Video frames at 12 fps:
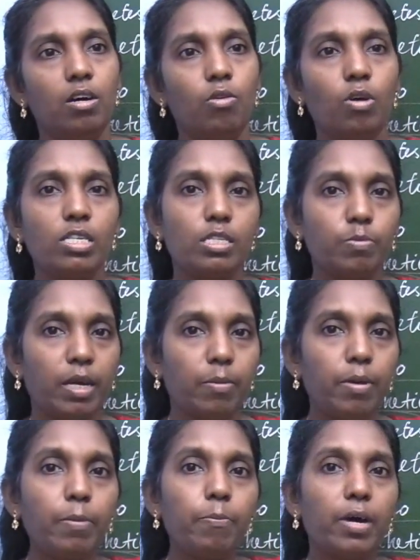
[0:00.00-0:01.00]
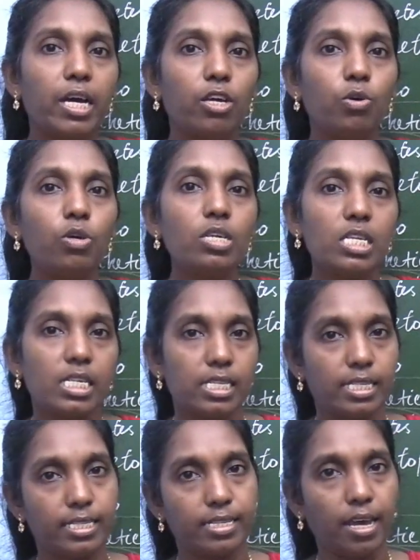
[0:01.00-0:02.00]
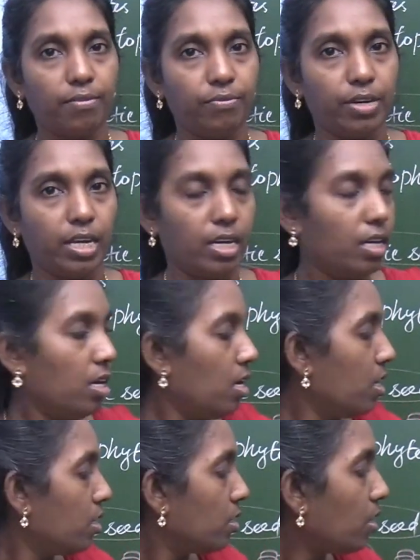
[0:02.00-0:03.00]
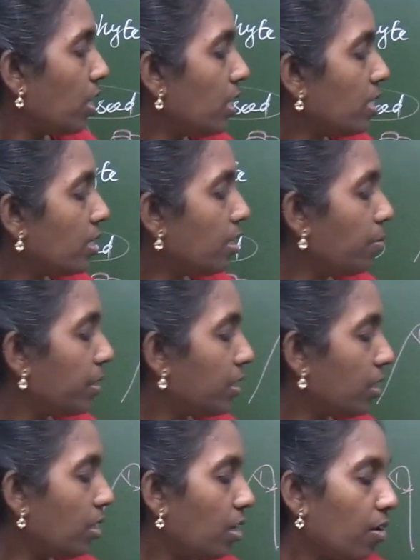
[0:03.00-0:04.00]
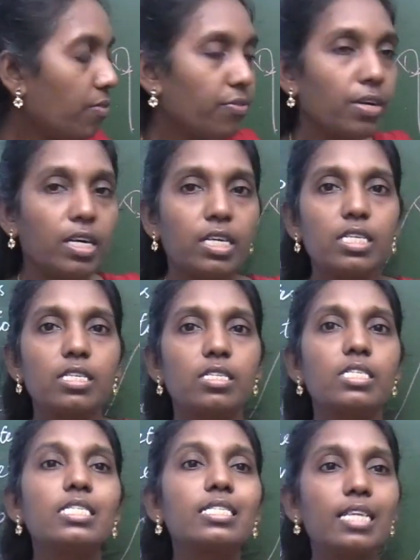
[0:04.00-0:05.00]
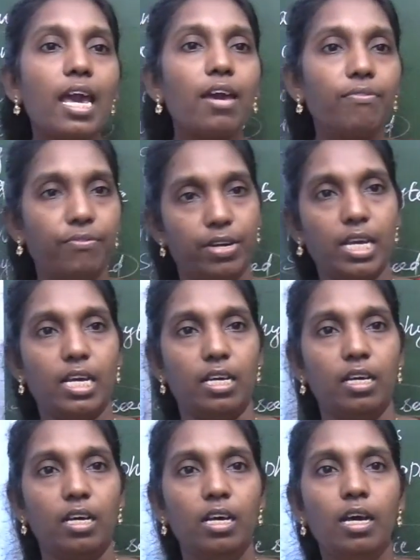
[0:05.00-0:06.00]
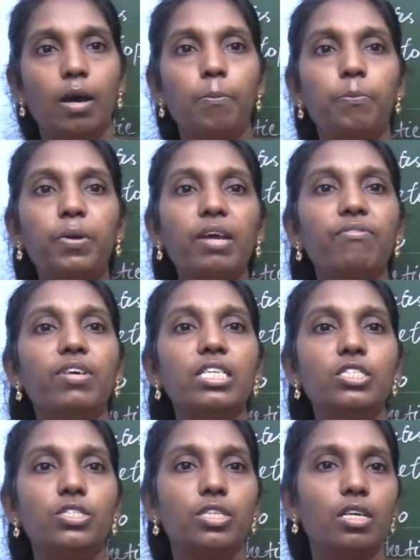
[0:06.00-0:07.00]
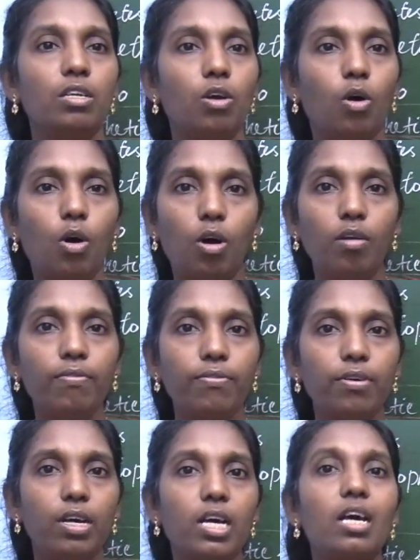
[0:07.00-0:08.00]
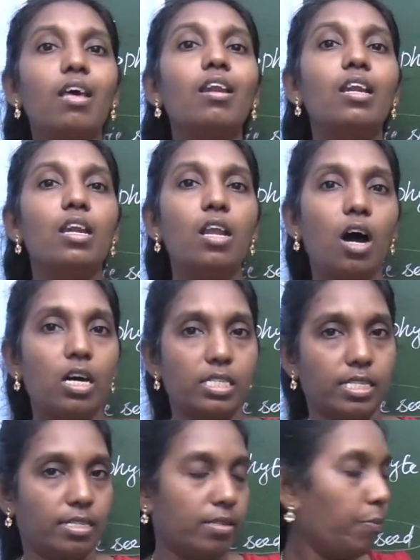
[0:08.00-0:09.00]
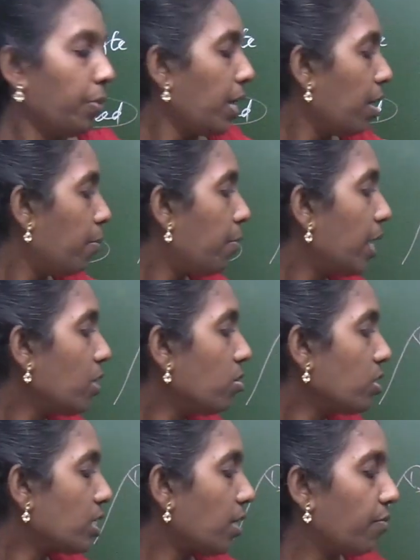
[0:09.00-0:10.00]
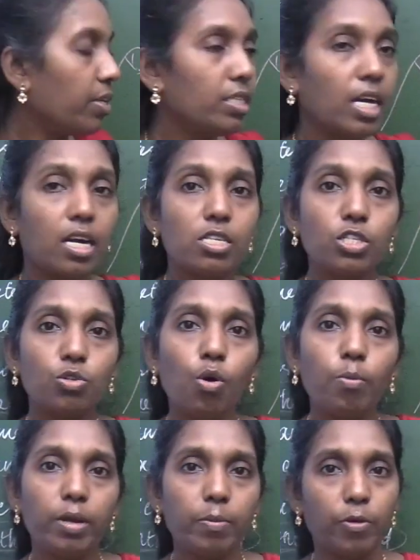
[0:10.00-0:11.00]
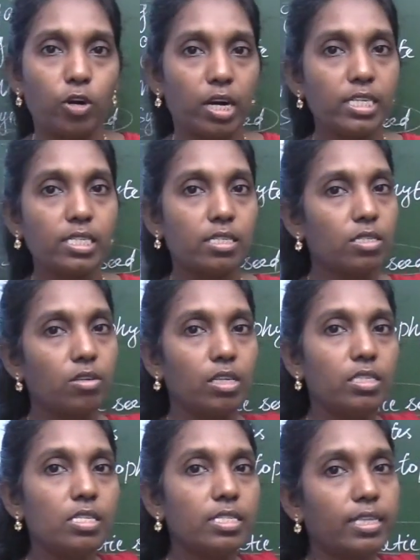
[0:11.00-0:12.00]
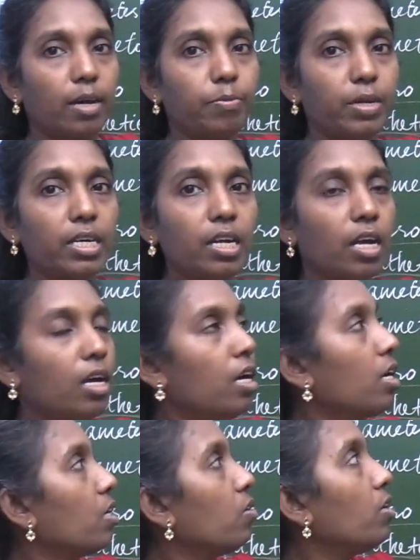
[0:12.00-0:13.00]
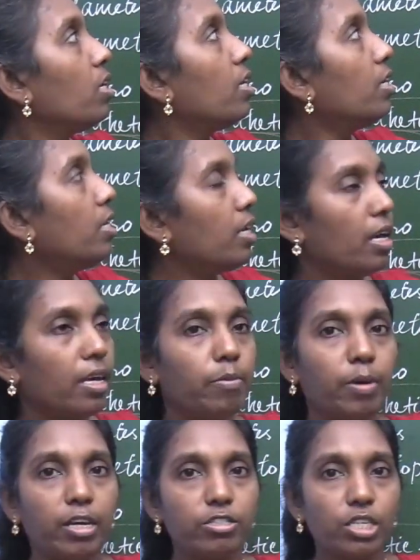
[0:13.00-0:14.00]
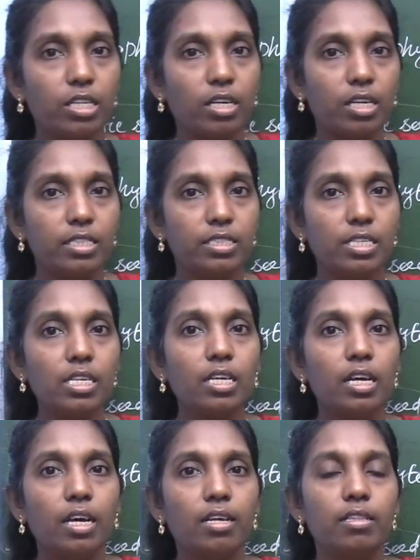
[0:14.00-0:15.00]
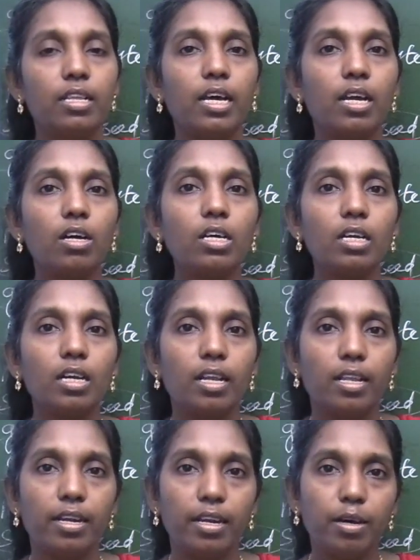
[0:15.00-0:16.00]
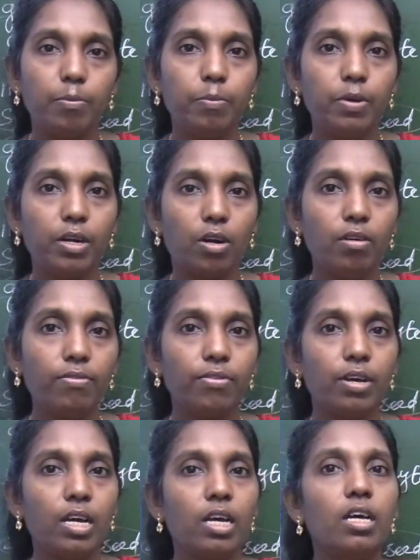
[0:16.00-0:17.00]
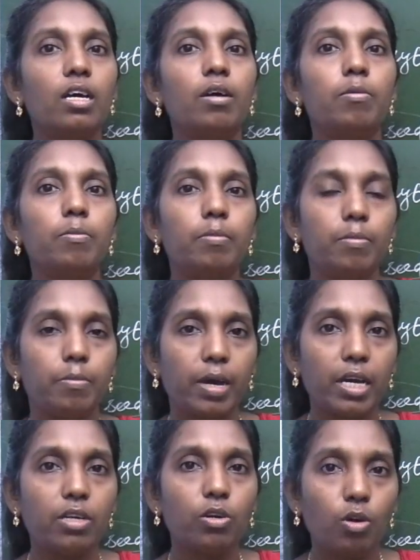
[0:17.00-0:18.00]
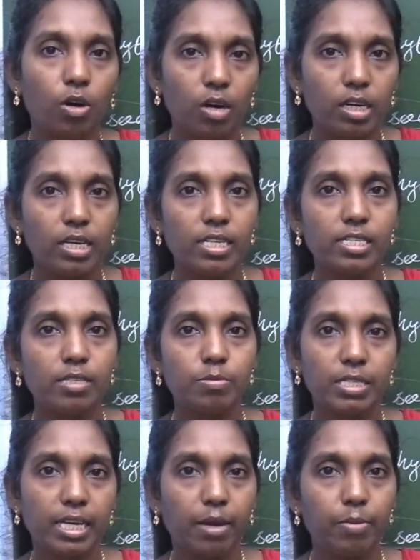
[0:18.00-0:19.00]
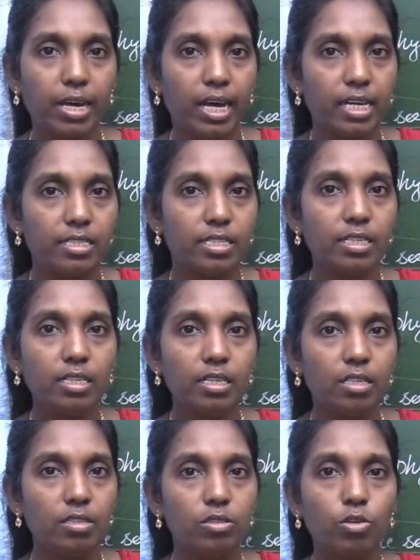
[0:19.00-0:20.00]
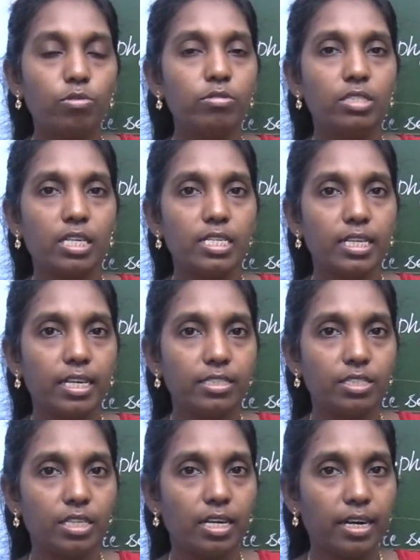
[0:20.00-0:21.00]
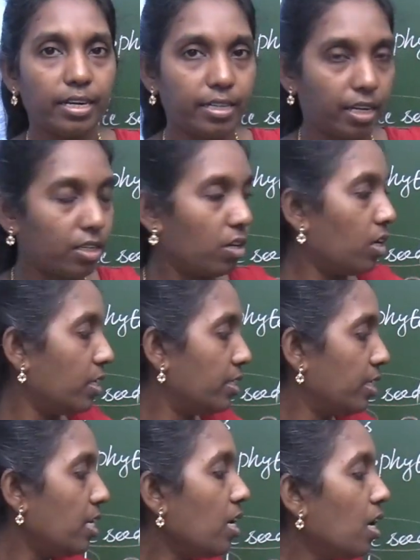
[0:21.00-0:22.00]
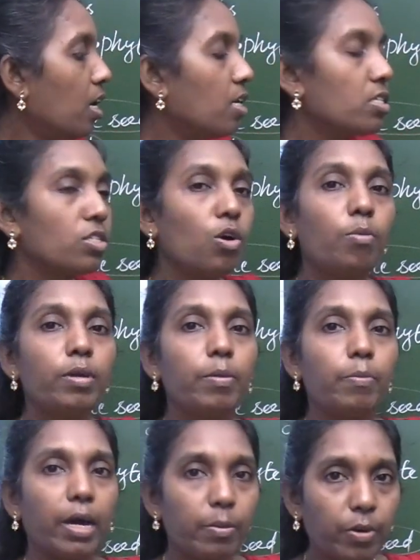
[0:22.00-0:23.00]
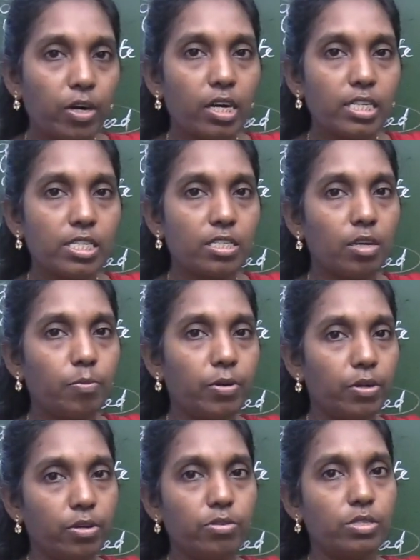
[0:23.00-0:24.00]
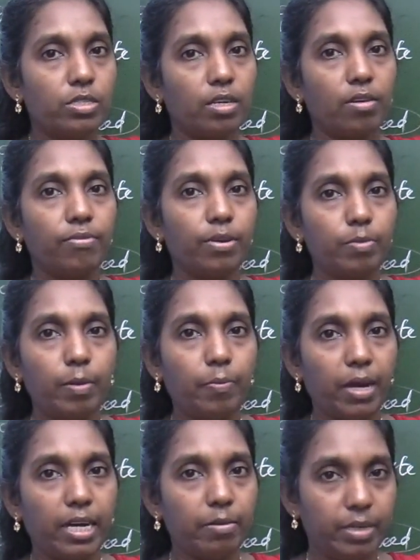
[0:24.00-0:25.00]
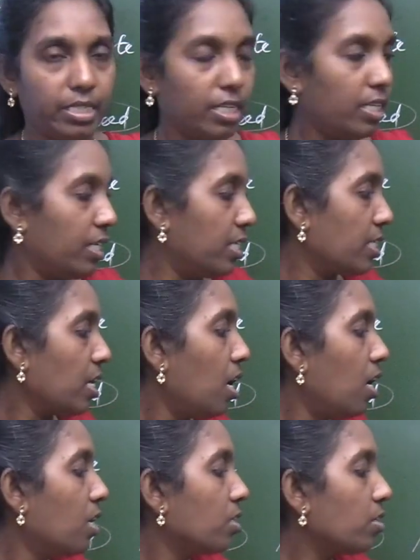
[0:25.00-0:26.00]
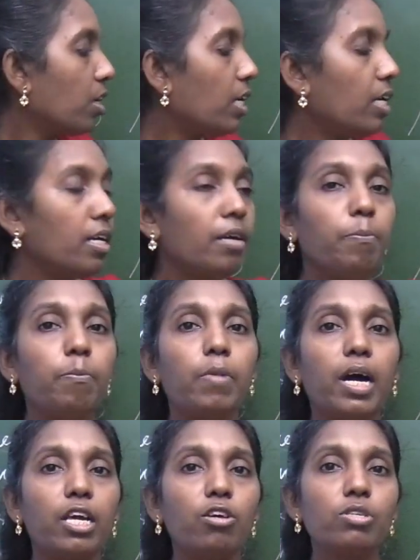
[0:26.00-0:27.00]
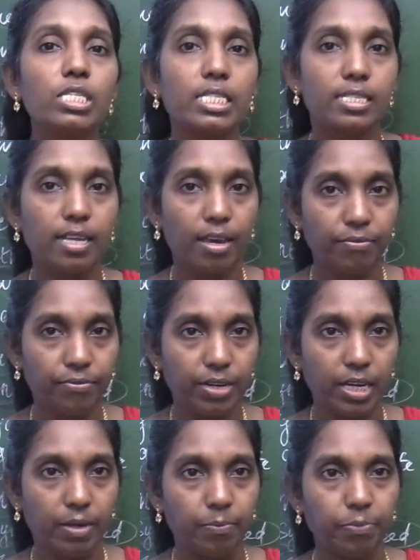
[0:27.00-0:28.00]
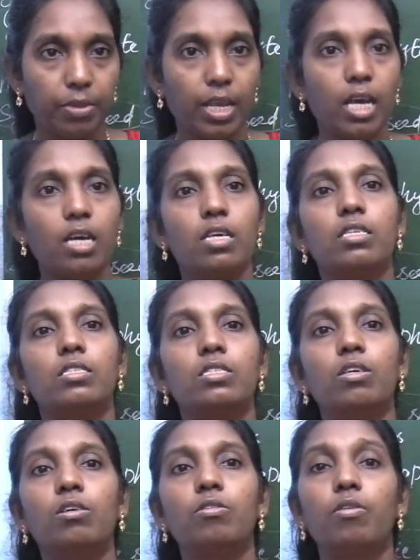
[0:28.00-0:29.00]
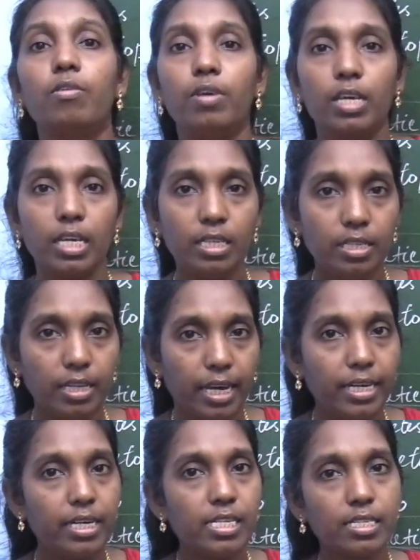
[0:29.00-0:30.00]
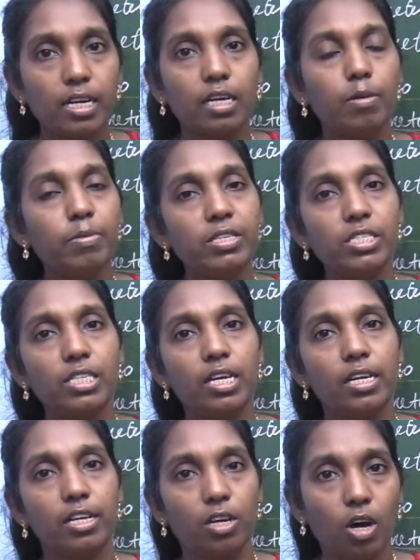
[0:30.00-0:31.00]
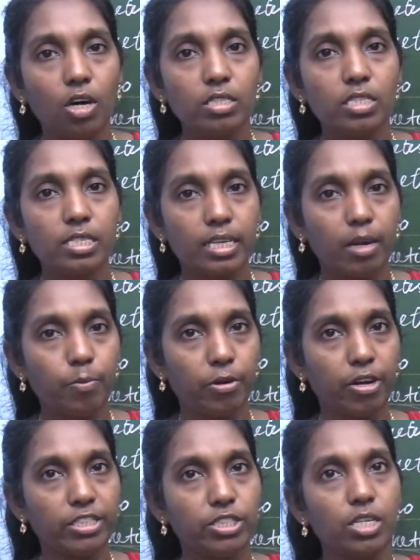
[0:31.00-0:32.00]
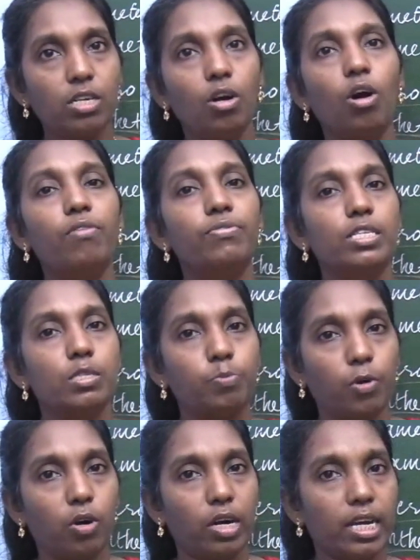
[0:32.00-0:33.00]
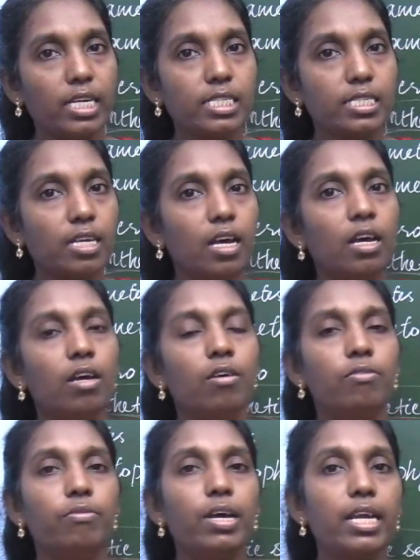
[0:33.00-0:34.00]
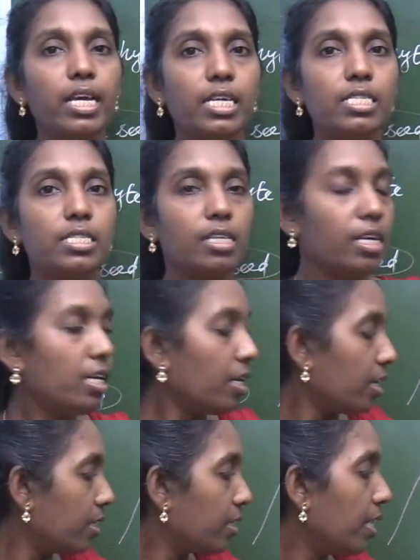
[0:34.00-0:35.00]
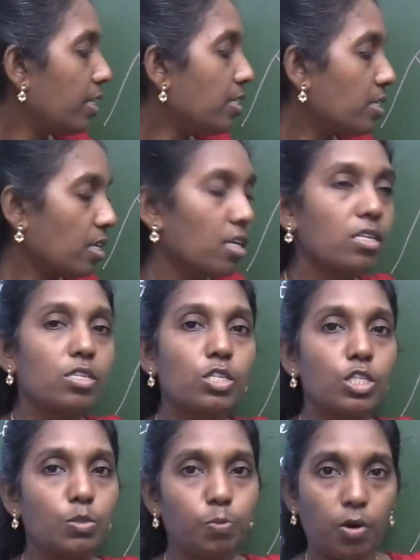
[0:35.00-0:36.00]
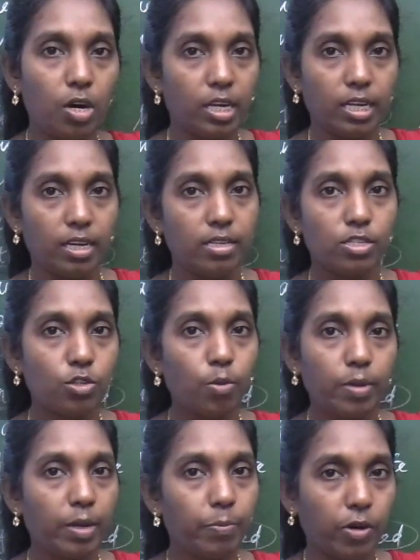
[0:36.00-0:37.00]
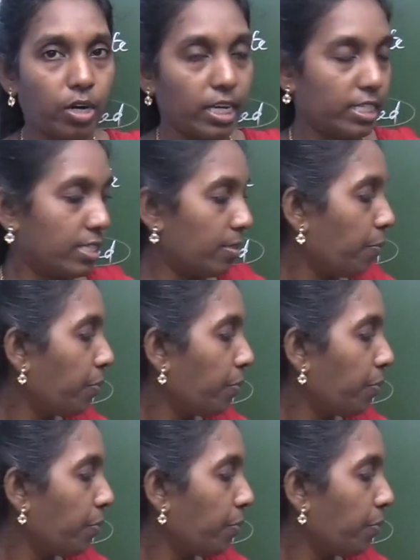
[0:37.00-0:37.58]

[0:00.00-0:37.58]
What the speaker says: What is meant by biosafety? So, it is the method of safety, prevention of loss. Biosafety, there are so many products. So, in this chapter you learned in biotechnology there are number of microorganisms can be altered through genetic engineering technology. So many byproducts are produced from the plant materials. So, here biosafety. So, in industry, commercially large scale production of these products, very easily it get spoiled, so many products.